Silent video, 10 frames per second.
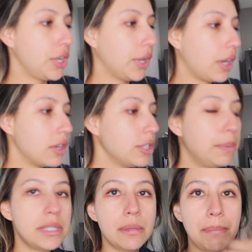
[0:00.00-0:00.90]
you can also
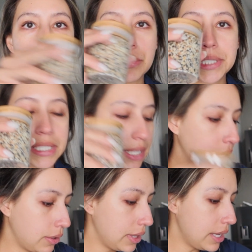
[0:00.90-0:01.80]
put some bagel seasoning
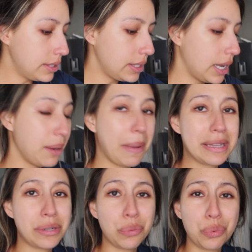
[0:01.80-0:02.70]
on this and it
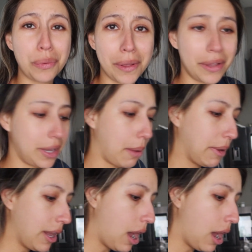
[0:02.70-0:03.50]
makes it really yummy.